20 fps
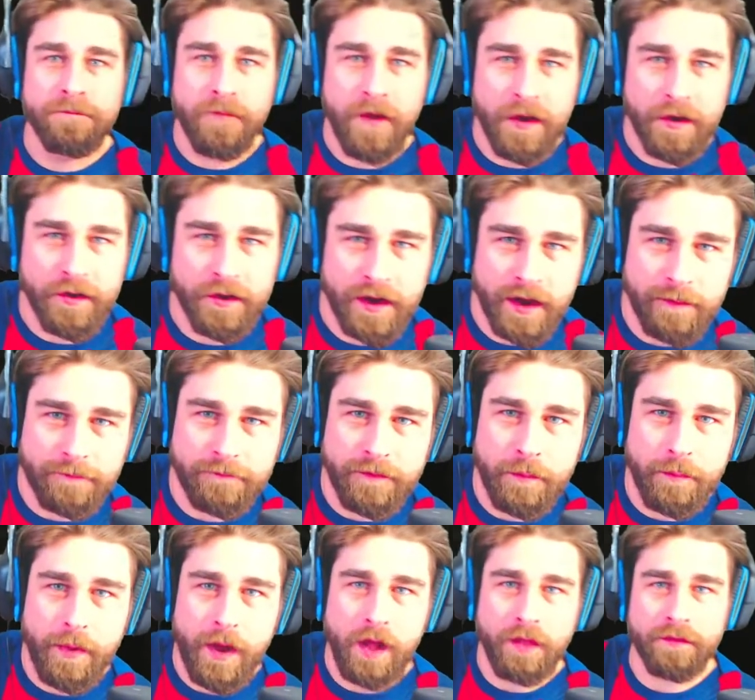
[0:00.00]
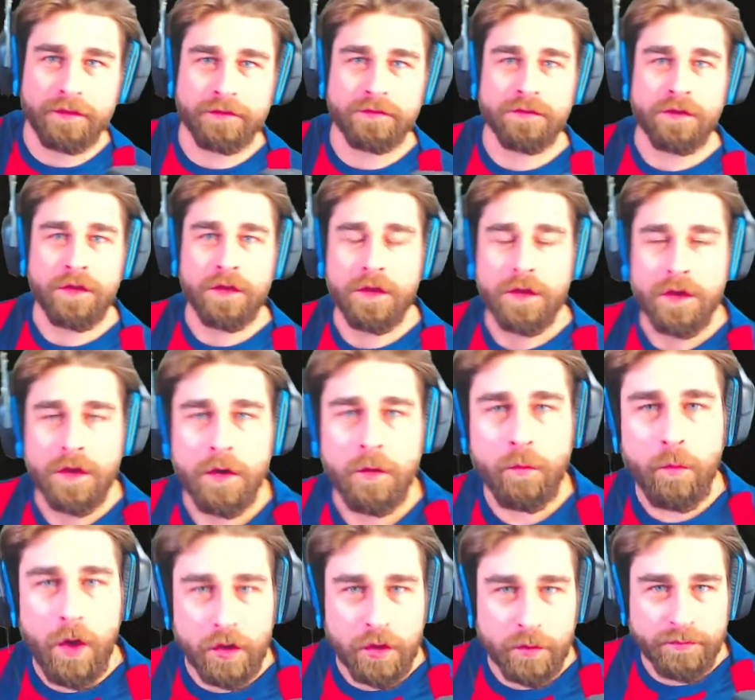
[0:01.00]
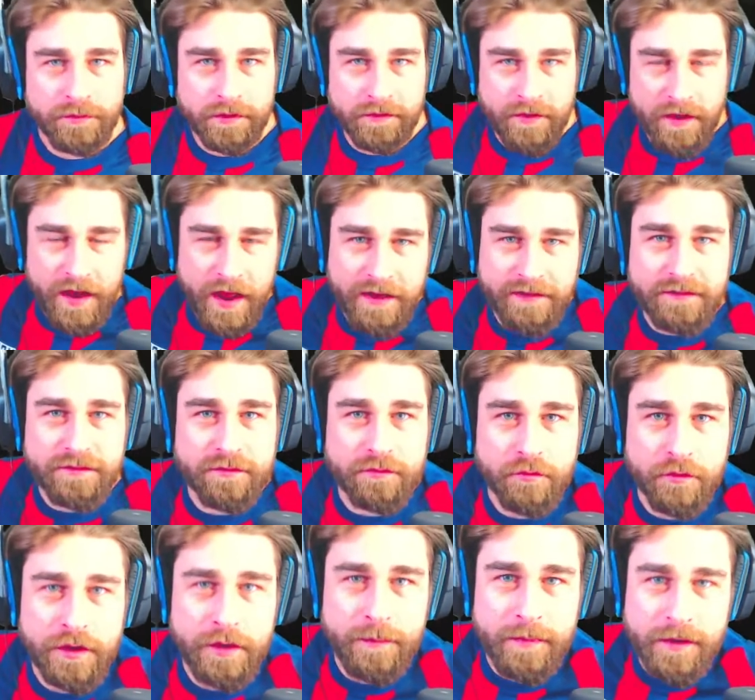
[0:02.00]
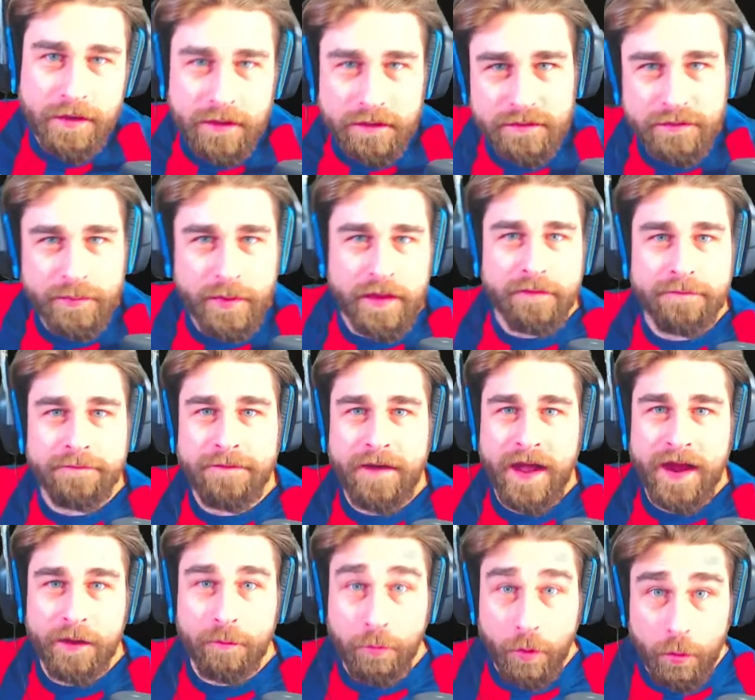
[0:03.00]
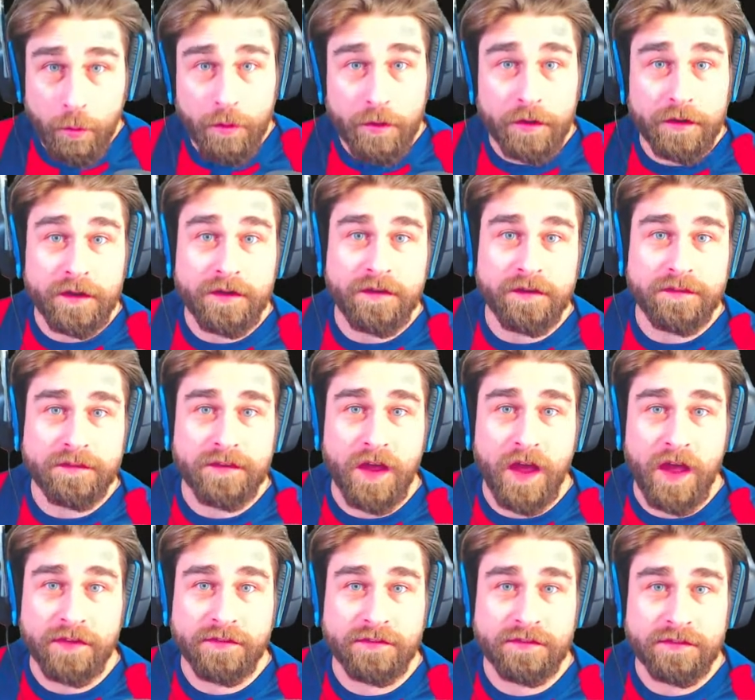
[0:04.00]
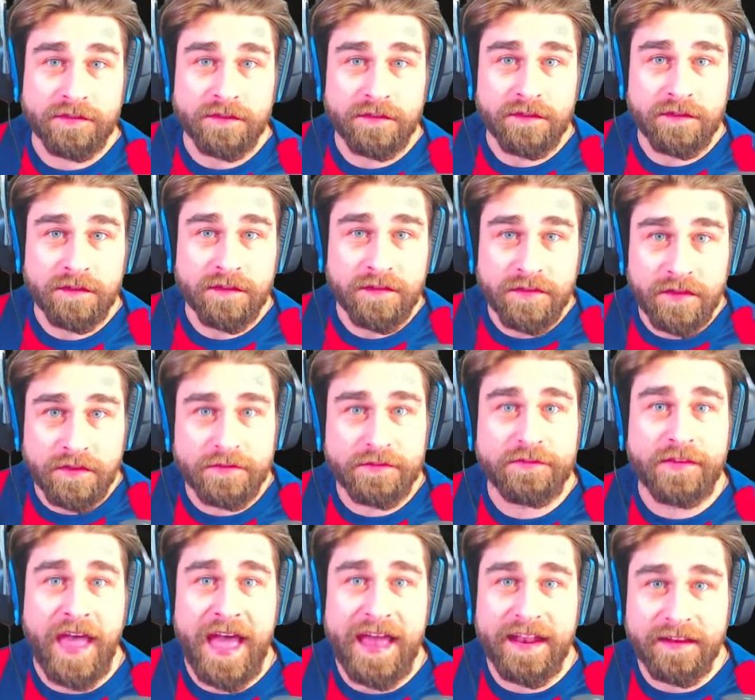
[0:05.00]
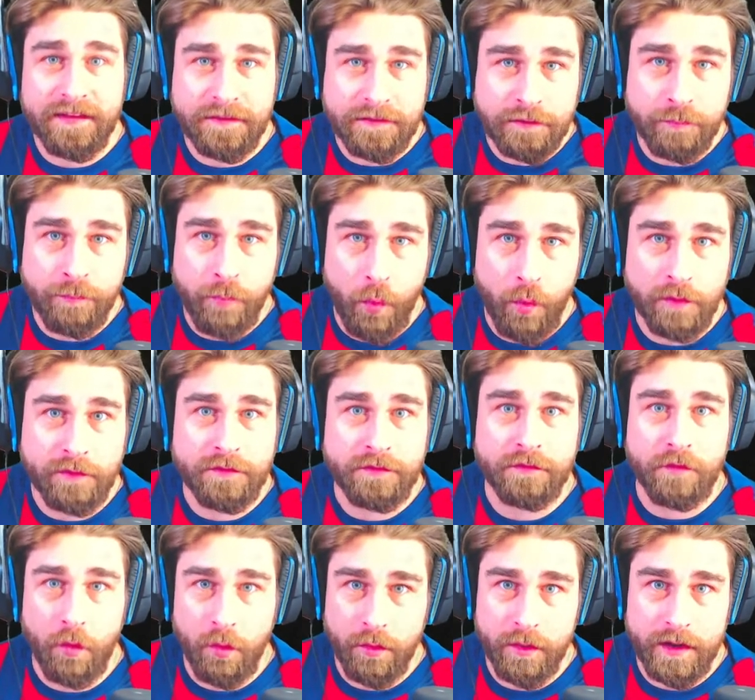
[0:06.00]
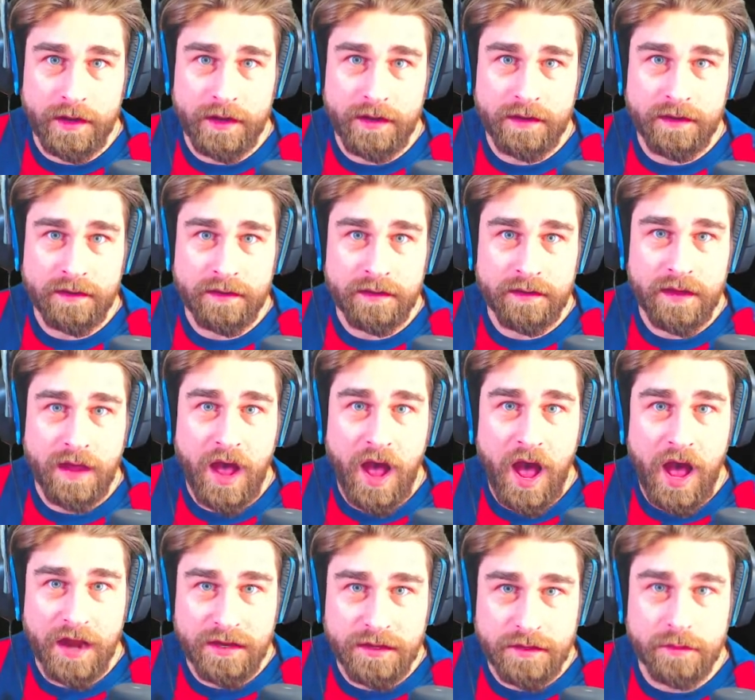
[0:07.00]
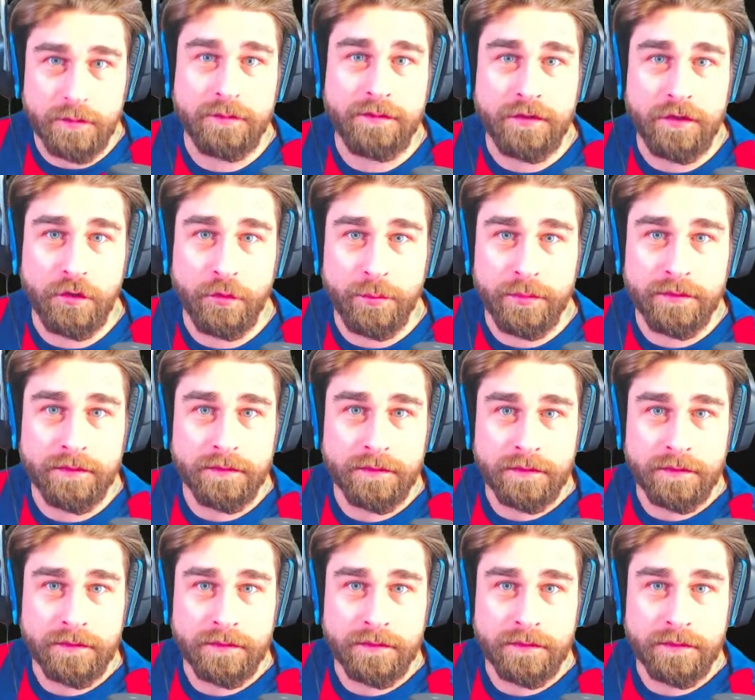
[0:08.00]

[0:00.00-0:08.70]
Fire it up, footballers. Welcome to tonight's stream here on Spitting Fire, where we're going to discuss the saddest sports story on YouTube.